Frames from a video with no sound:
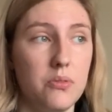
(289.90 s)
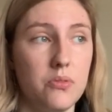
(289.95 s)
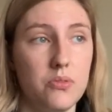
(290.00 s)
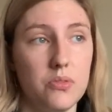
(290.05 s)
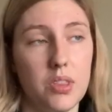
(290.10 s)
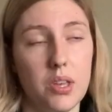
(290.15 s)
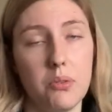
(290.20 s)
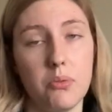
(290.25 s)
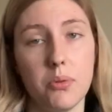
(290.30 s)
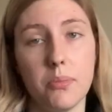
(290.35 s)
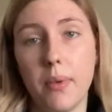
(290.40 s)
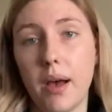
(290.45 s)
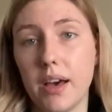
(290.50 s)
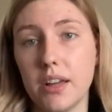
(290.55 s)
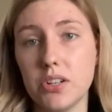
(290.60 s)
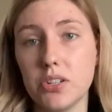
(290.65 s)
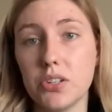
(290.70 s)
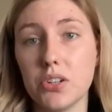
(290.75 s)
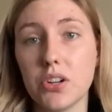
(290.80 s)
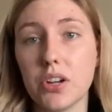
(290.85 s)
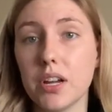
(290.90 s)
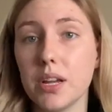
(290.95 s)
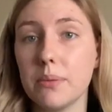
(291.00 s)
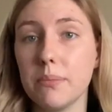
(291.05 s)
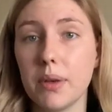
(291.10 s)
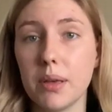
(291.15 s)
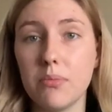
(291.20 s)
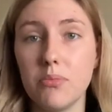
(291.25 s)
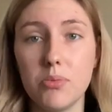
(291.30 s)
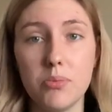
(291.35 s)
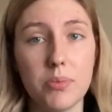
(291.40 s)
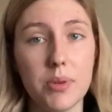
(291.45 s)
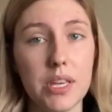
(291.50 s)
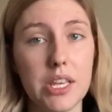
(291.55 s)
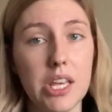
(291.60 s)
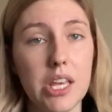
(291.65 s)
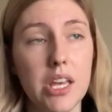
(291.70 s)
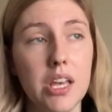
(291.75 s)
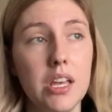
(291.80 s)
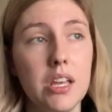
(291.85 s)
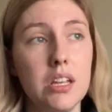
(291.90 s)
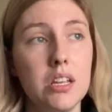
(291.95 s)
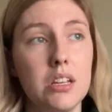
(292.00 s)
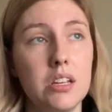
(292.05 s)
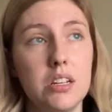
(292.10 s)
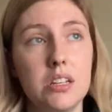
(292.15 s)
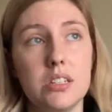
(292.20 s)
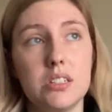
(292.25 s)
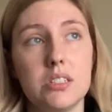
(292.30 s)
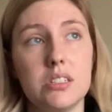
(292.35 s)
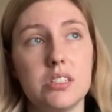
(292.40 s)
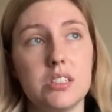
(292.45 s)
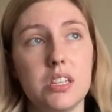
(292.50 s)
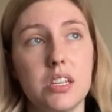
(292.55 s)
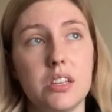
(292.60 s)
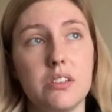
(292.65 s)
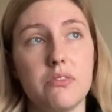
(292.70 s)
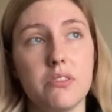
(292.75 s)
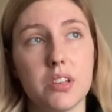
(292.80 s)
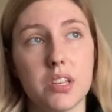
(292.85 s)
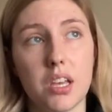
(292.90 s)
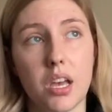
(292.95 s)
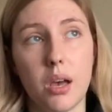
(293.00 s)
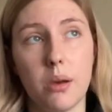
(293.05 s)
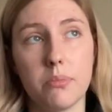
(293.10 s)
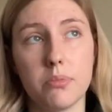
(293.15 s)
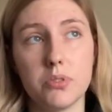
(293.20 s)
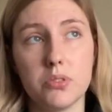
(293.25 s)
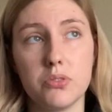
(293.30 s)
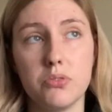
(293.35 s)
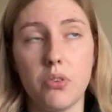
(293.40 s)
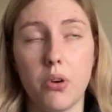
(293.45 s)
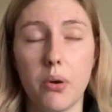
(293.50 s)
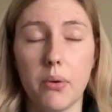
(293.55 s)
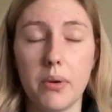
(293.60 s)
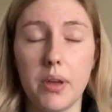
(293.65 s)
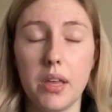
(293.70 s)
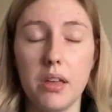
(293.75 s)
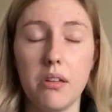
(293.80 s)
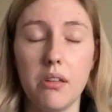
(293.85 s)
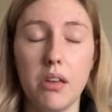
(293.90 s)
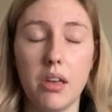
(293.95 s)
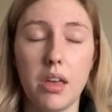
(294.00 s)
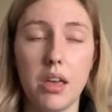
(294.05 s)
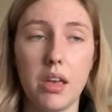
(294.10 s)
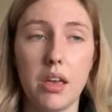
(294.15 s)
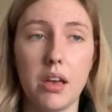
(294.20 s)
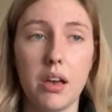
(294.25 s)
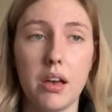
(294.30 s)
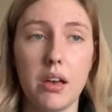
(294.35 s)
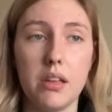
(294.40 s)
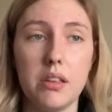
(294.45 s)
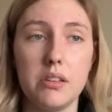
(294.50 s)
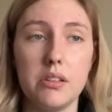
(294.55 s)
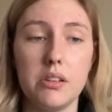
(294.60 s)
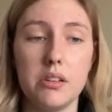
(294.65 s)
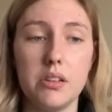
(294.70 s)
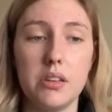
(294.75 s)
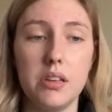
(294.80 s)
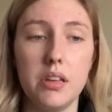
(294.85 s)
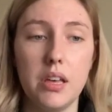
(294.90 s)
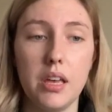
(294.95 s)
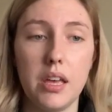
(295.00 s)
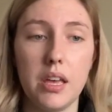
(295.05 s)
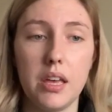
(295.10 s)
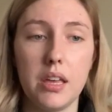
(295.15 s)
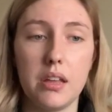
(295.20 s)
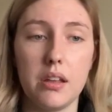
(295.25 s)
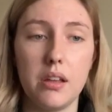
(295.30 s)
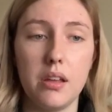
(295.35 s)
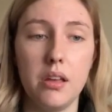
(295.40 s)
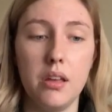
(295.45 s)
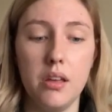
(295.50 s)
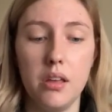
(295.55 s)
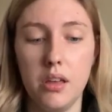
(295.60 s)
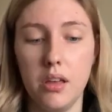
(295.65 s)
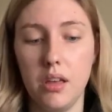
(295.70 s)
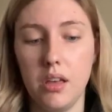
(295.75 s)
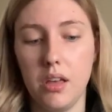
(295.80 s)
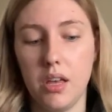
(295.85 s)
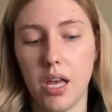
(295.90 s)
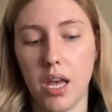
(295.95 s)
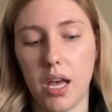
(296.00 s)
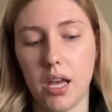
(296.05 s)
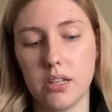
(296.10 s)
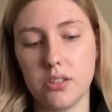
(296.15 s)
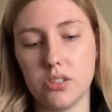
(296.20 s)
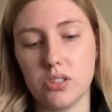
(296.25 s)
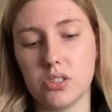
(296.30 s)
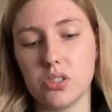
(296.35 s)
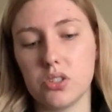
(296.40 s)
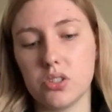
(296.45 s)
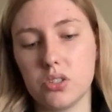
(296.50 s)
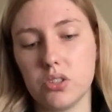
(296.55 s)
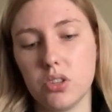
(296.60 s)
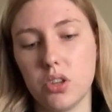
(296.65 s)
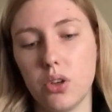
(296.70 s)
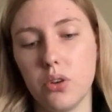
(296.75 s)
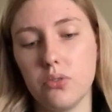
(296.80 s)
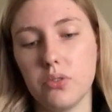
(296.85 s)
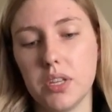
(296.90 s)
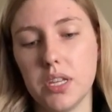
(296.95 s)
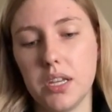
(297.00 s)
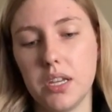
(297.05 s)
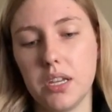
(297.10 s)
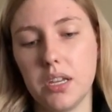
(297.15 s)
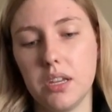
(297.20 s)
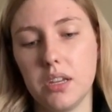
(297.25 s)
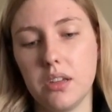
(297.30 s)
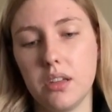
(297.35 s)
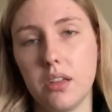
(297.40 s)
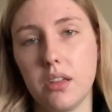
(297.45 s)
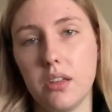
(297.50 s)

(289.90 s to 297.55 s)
they were monitoring baby B to see if it kept growing, and it had just slowly